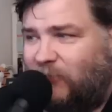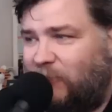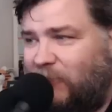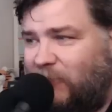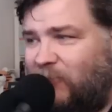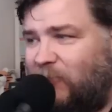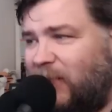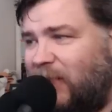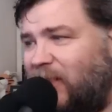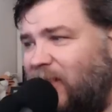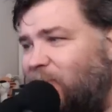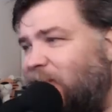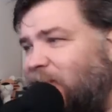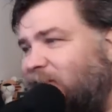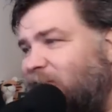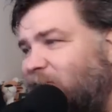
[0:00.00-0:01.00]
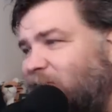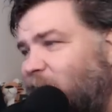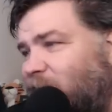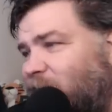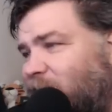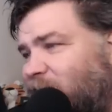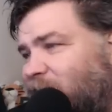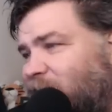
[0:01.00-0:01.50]
me with my comics, it
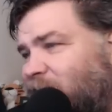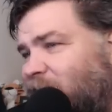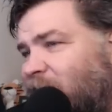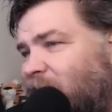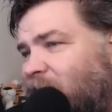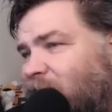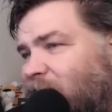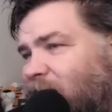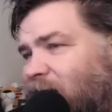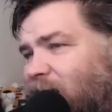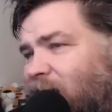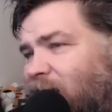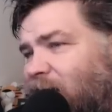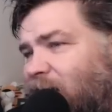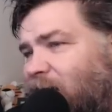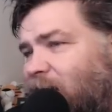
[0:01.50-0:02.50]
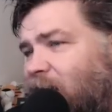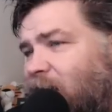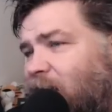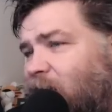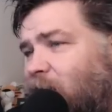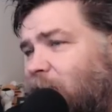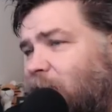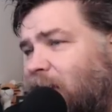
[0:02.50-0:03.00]
worked. And
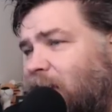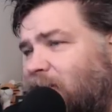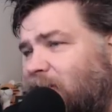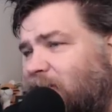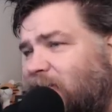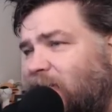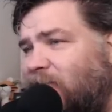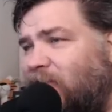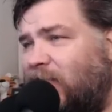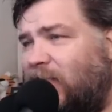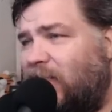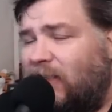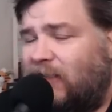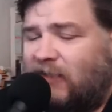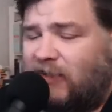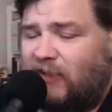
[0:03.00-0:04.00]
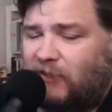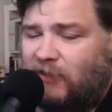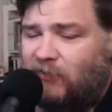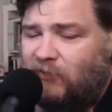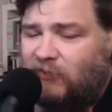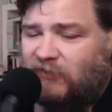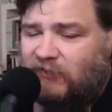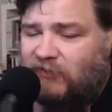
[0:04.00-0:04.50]
going back to the Stephen King thing that
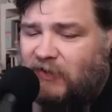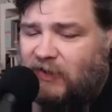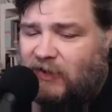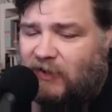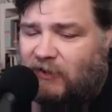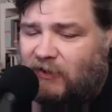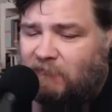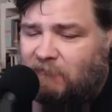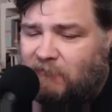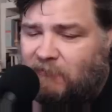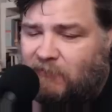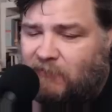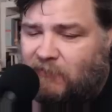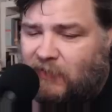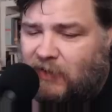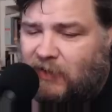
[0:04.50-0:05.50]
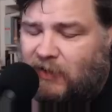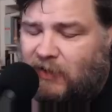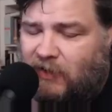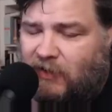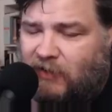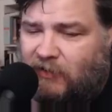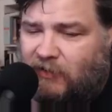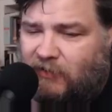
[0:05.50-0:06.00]
you're saying,
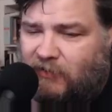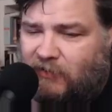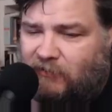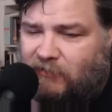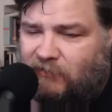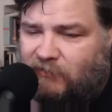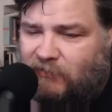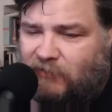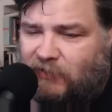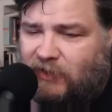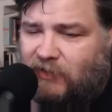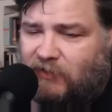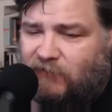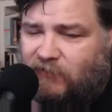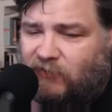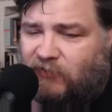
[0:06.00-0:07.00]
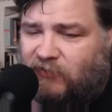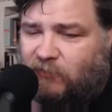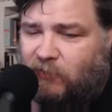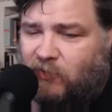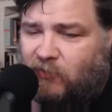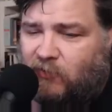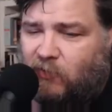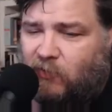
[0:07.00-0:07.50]
like your first
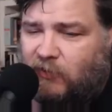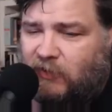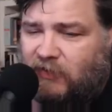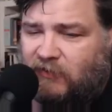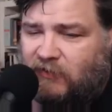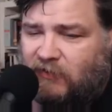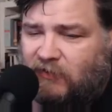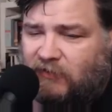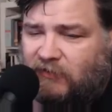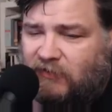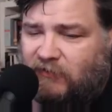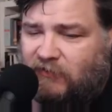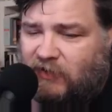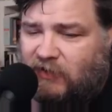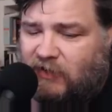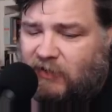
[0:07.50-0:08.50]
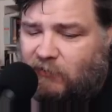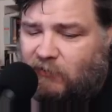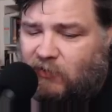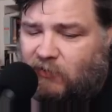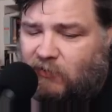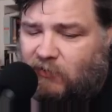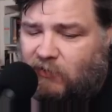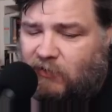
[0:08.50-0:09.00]
book won't be a Stephen King
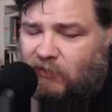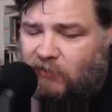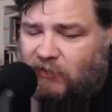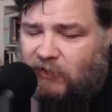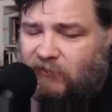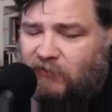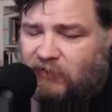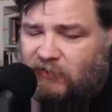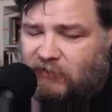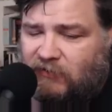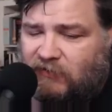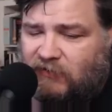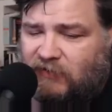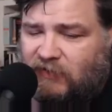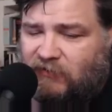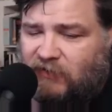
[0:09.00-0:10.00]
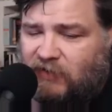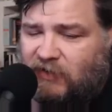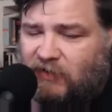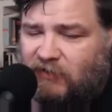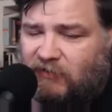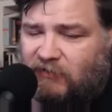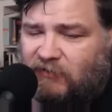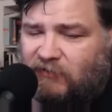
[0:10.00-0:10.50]
book. Well, even Stephen
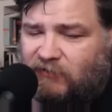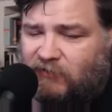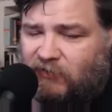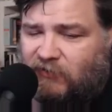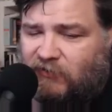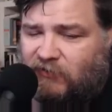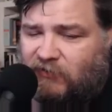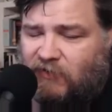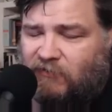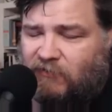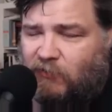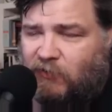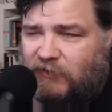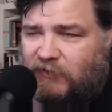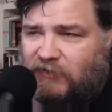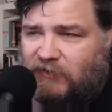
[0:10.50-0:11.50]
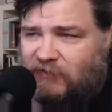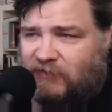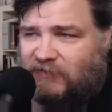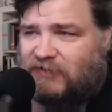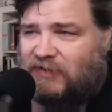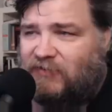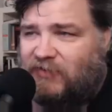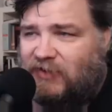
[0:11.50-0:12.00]
King's first stuff wasn't
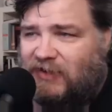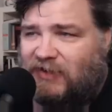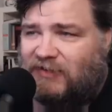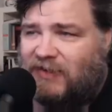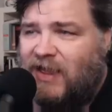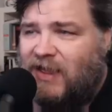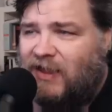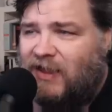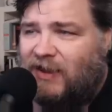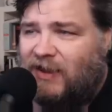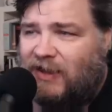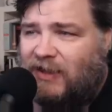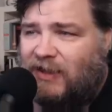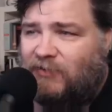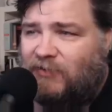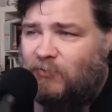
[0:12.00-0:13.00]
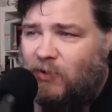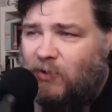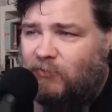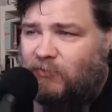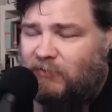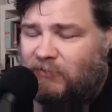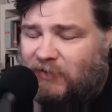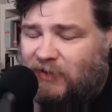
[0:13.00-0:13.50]
Stephen King. Like, he wrote
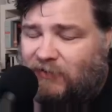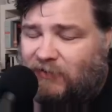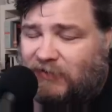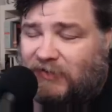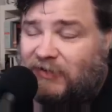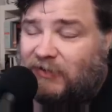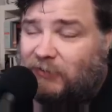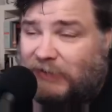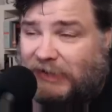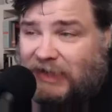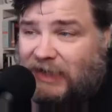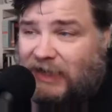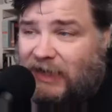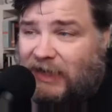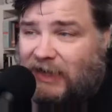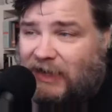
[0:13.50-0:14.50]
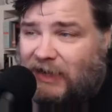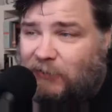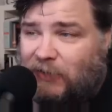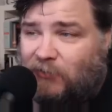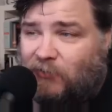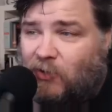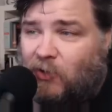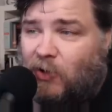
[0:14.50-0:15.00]
ever since he was a kid. I mean,
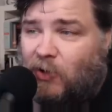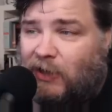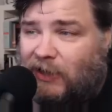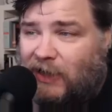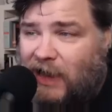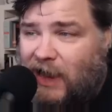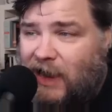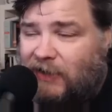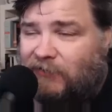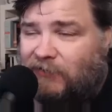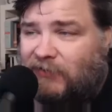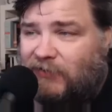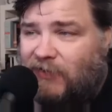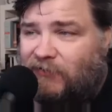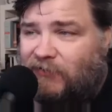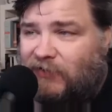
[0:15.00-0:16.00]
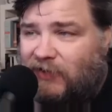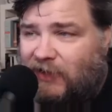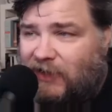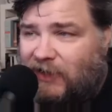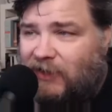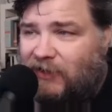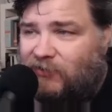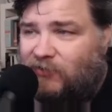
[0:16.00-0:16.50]
he wrote a lot of stuff to
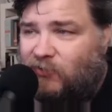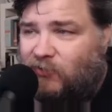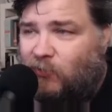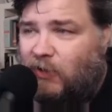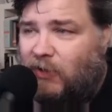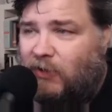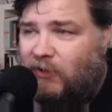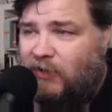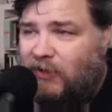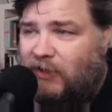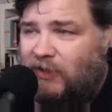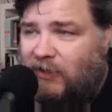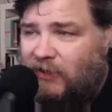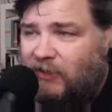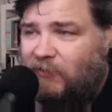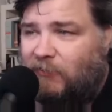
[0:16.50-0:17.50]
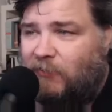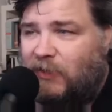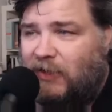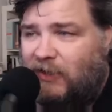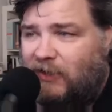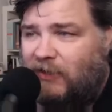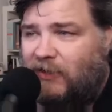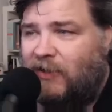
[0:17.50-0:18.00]
get to where he needed to
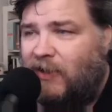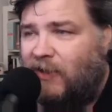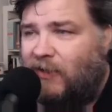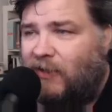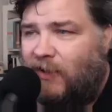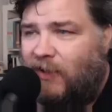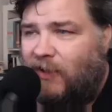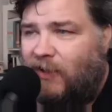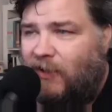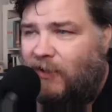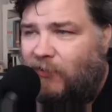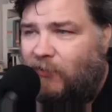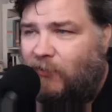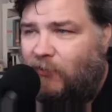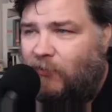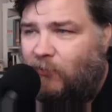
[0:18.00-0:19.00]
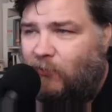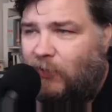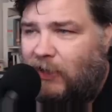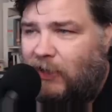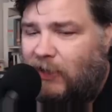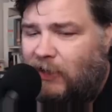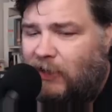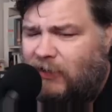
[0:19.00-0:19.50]
be.
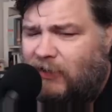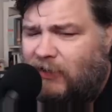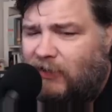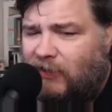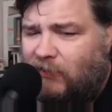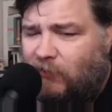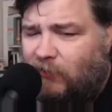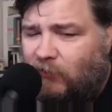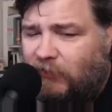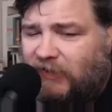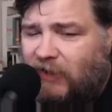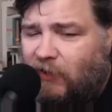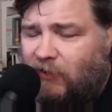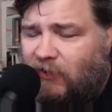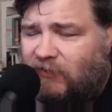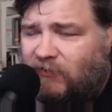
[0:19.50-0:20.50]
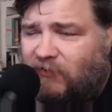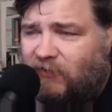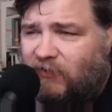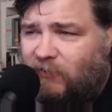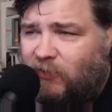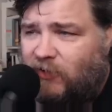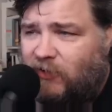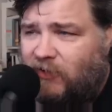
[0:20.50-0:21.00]
When I think was Carrie's
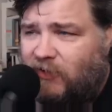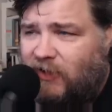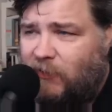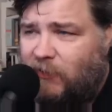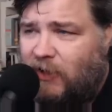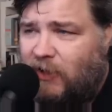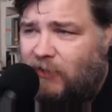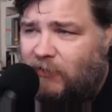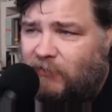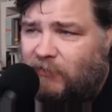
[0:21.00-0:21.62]
first book came out.